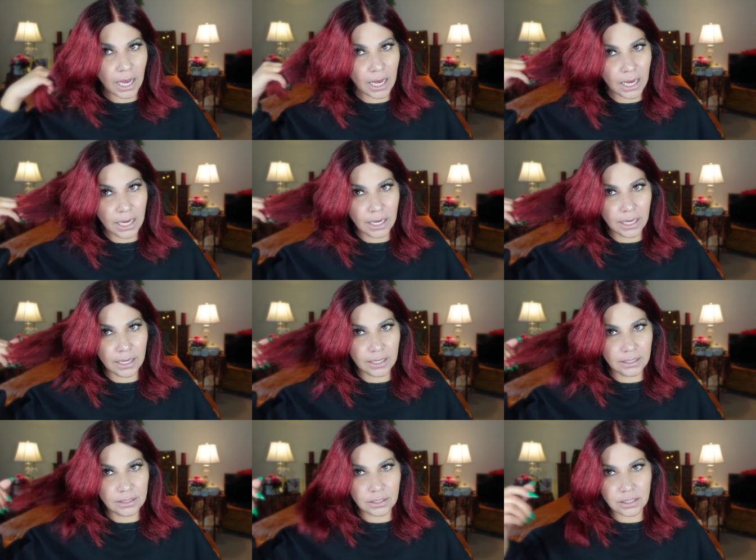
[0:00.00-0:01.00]

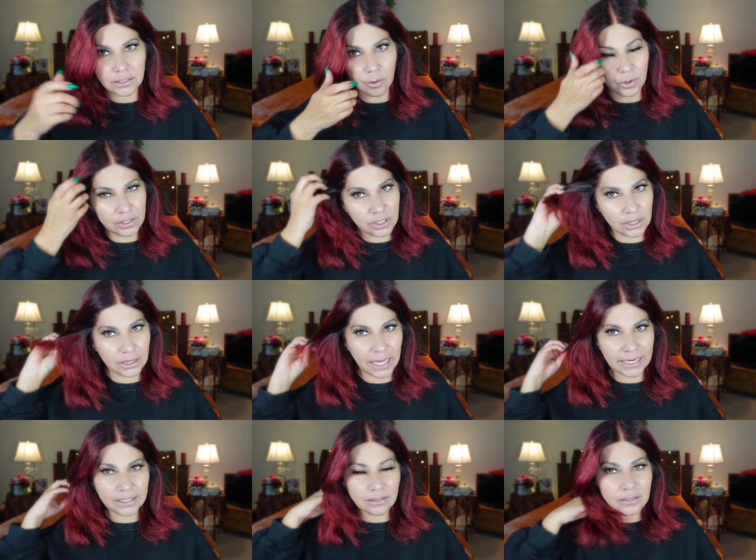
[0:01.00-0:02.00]
and because I wanted to
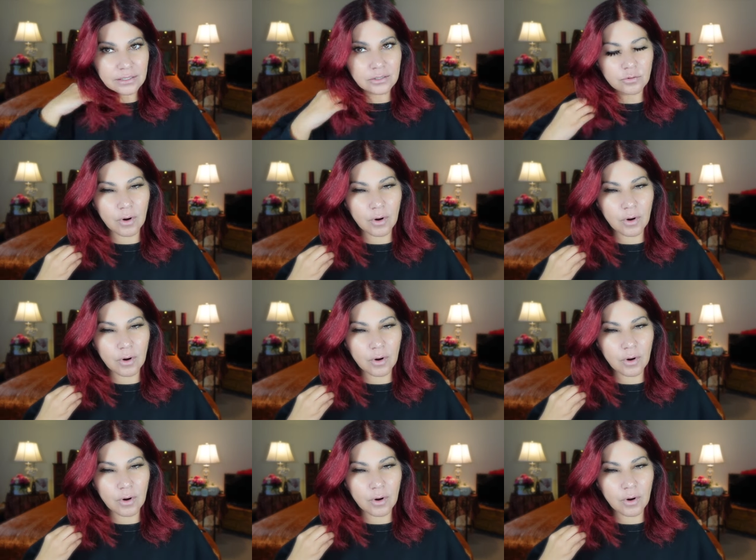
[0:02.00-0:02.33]
lighten this